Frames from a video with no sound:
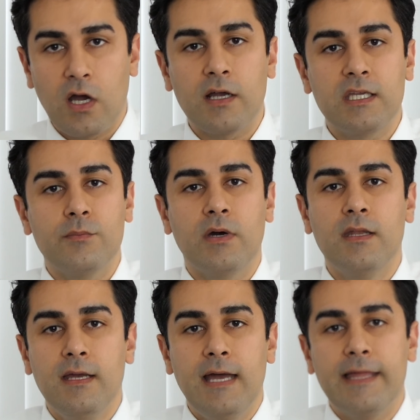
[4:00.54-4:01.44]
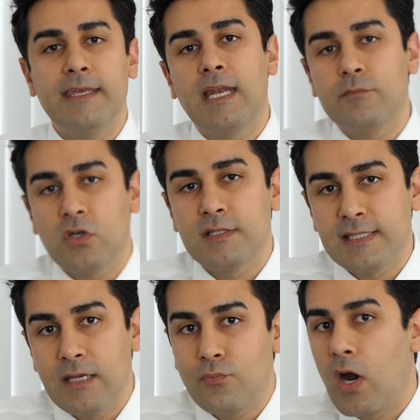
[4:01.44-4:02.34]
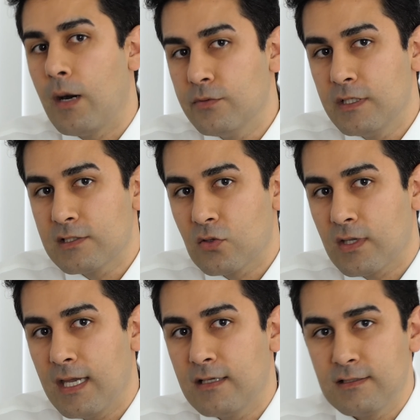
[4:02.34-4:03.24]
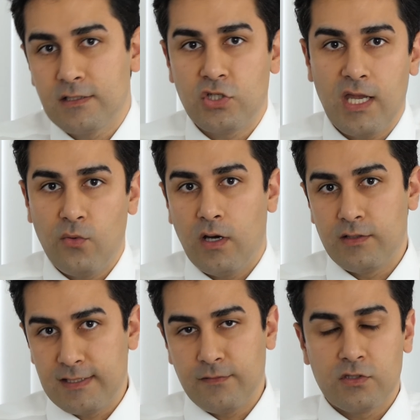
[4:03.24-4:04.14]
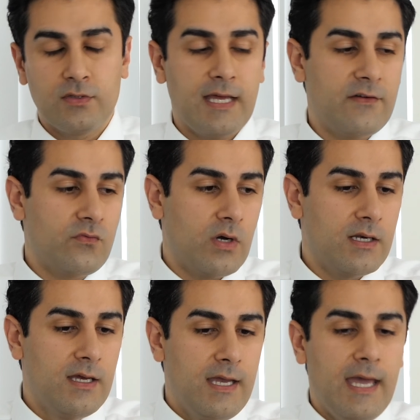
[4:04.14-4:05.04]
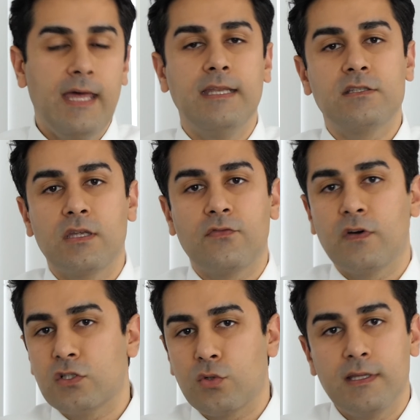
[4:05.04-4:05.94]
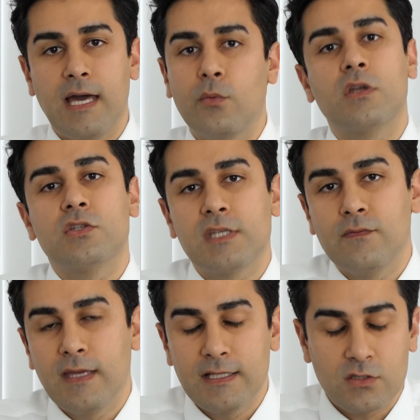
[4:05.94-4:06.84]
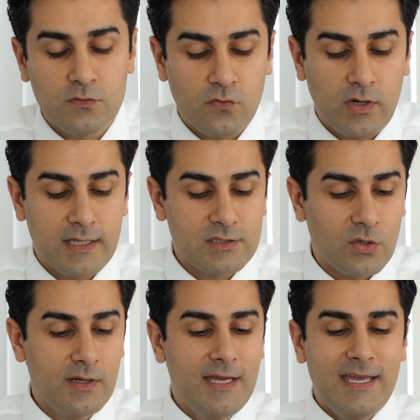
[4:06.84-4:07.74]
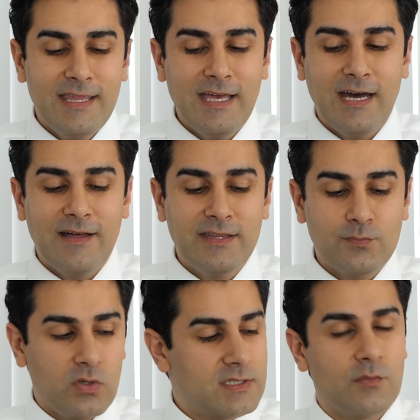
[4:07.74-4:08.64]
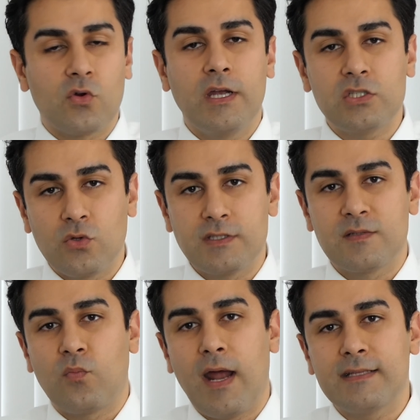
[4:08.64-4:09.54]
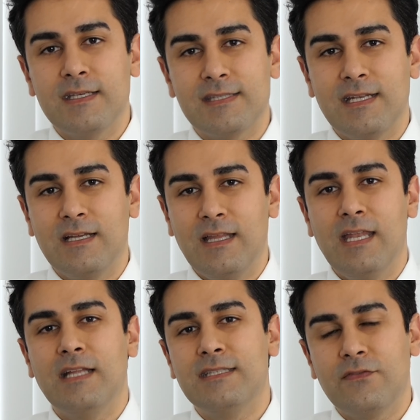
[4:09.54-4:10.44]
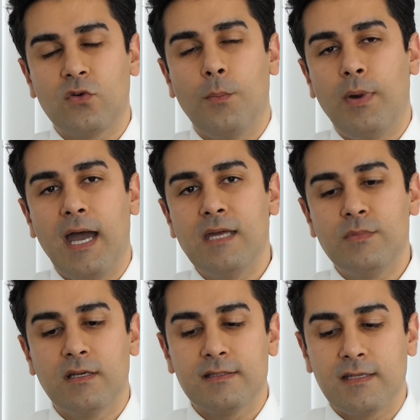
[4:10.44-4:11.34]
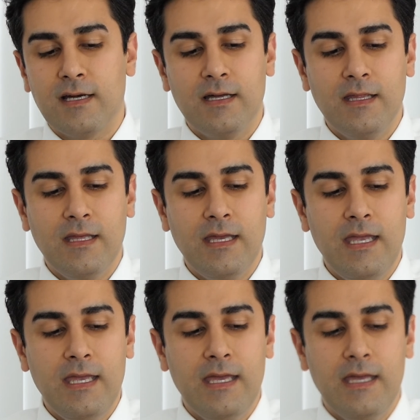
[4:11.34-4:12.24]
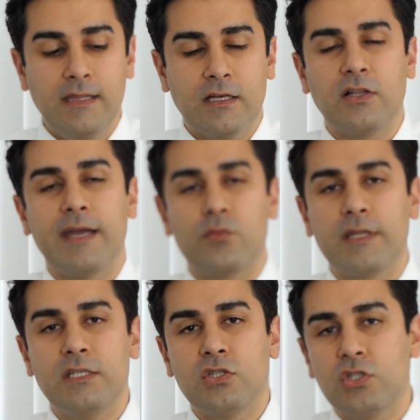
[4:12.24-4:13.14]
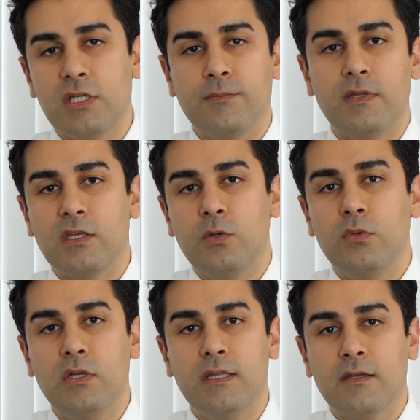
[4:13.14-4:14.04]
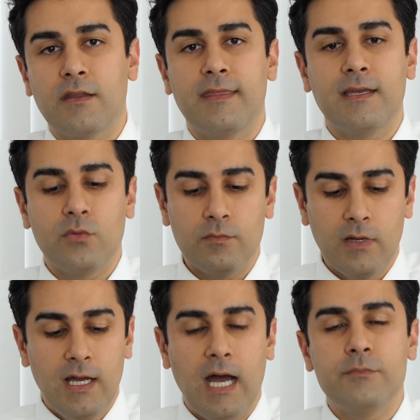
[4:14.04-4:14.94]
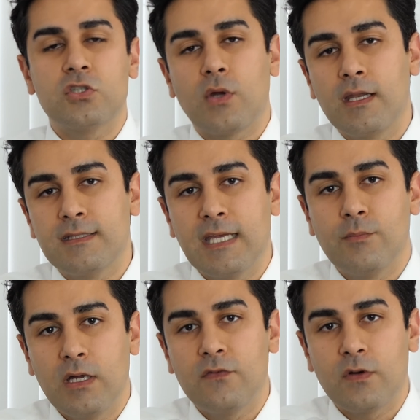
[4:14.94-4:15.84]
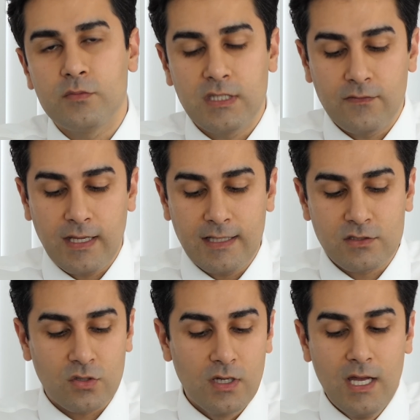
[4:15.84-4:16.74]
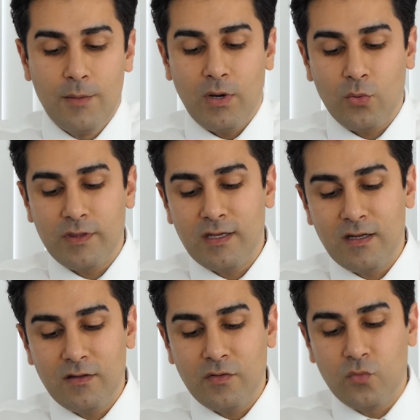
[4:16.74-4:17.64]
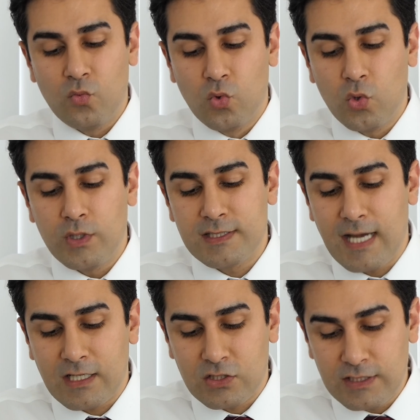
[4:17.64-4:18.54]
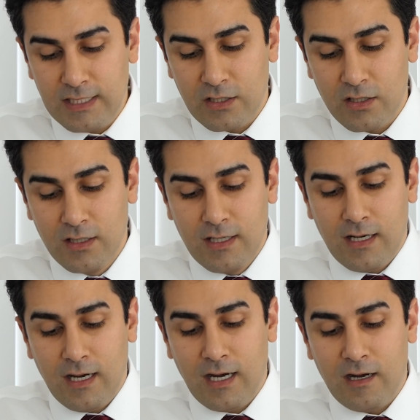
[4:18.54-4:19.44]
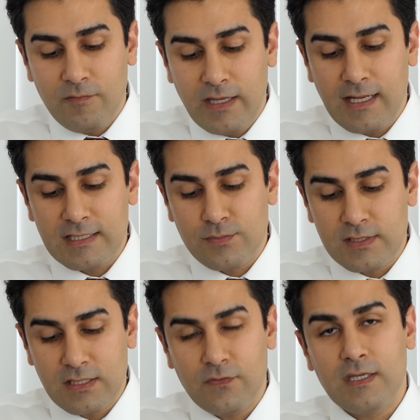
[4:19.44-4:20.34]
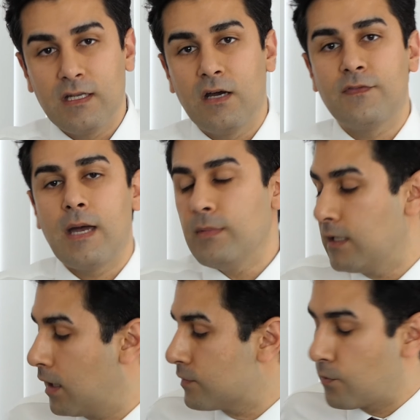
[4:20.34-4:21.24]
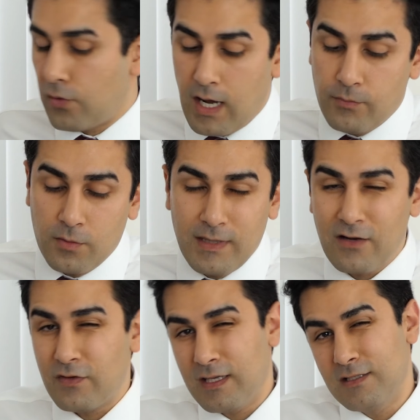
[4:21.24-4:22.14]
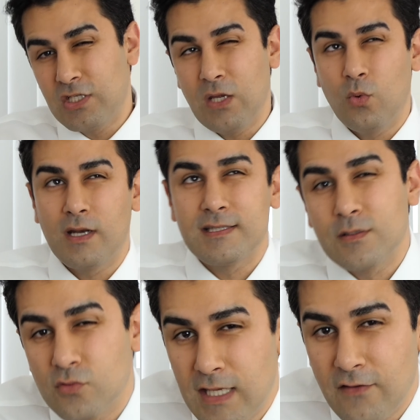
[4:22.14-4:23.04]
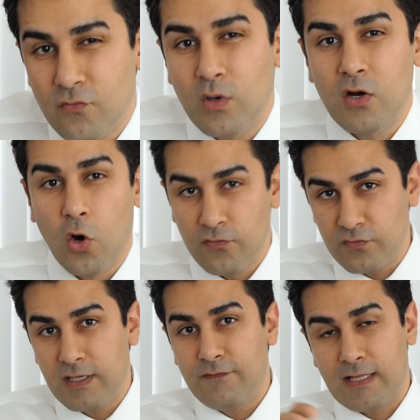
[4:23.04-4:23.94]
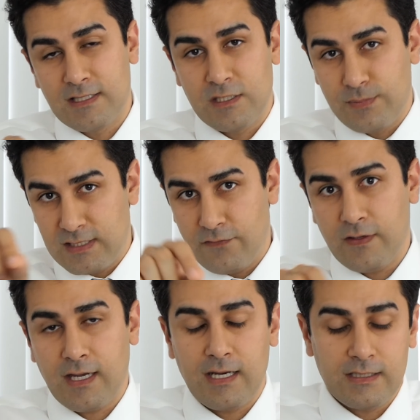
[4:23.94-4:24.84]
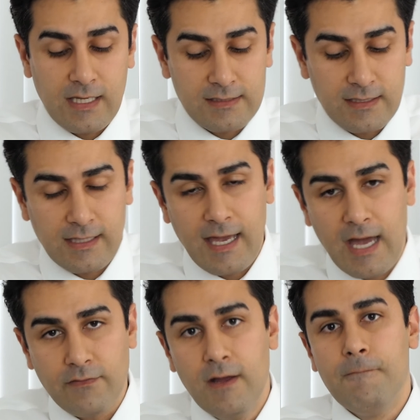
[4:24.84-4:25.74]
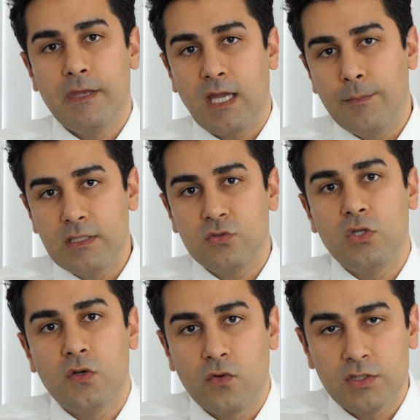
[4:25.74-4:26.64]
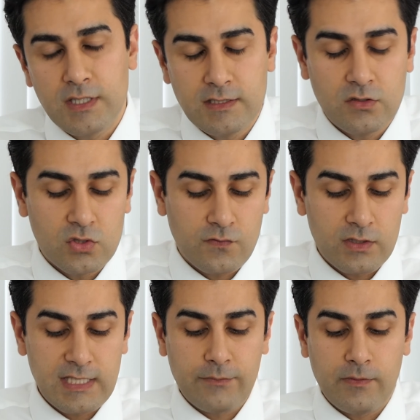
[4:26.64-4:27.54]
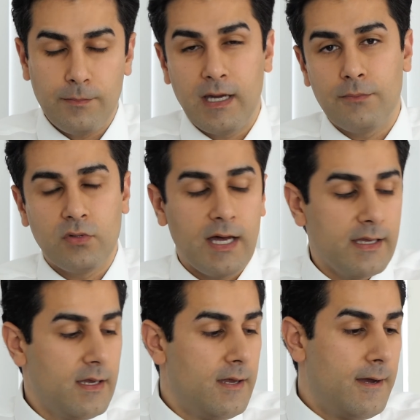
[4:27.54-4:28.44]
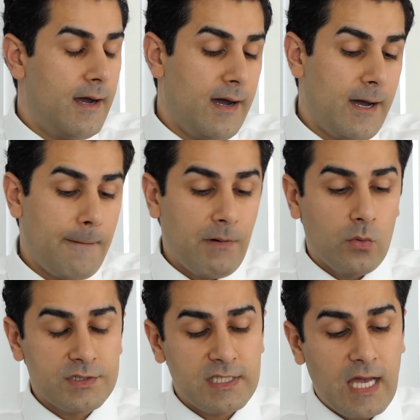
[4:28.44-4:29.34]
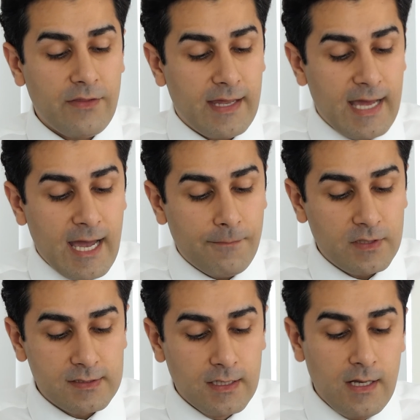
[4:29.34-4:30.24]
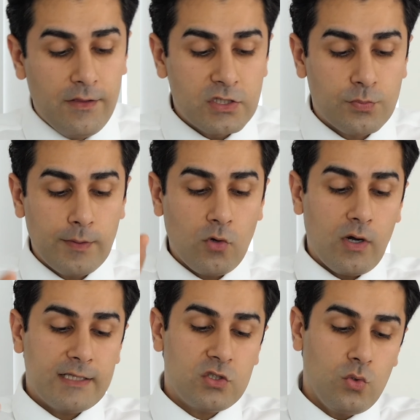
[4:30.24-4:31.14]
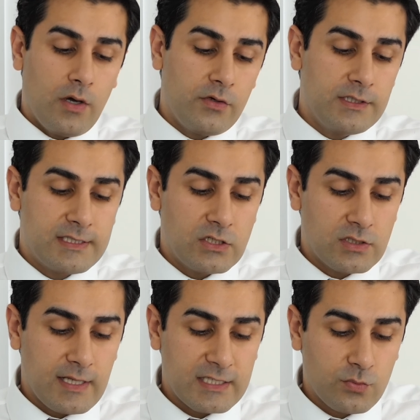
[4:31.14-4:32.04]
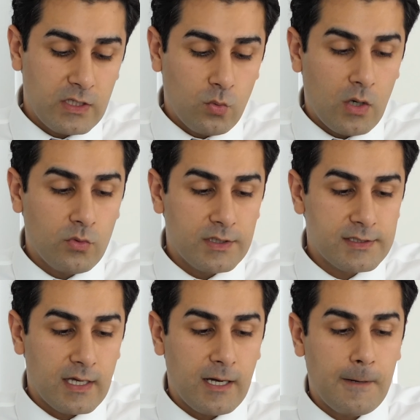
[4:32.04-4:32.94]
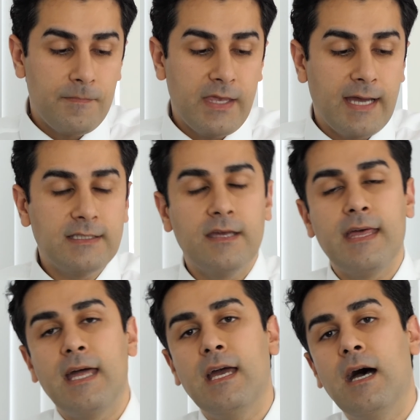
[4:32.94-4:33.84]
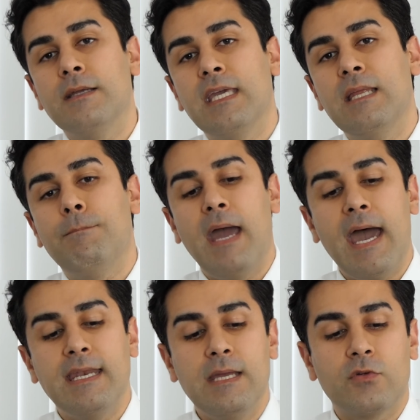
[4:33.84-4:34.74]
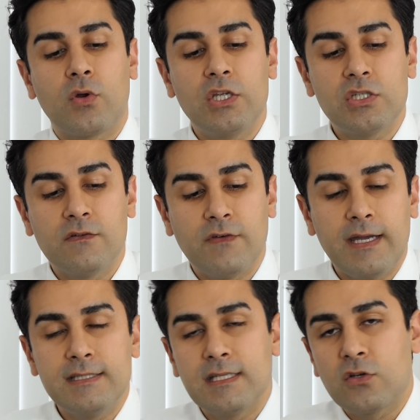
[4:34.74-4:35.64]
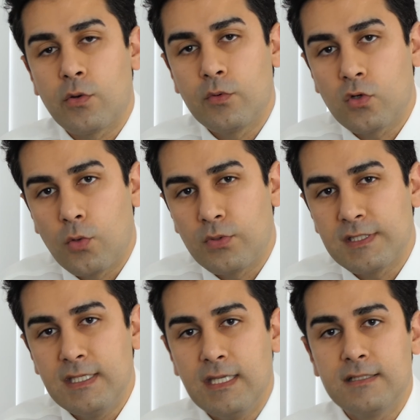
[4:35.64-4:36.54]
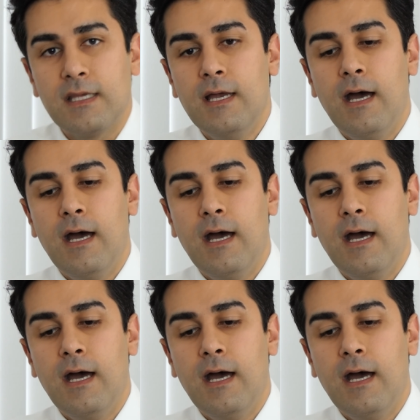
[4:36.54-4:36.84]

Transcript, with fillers: talking, but at the end, I'm going to say probably it's okay because it's a J1 similar to an F1, and he's going to get frustrated that I wouldn't just give him the answer beforehand. So uh, this puts immigration lawyers as a practice in a, in a difficult bind because uh, it, the client relationship and the community, they're going to think, I'm just trying to take money from to give an answer. But when the rule is not clear um, and not specific enough, that becomes a problem. Now, again, J1 is similar to F1. Hopefully, if that's a specific kind of case that they have, they coming to a university institution, for example, might apply. Uh, but we'll see how that happens. The Supreme Court had two other decisions last week. One was uh, the idea that uh, getting bad immigration advice in the criminal proceedings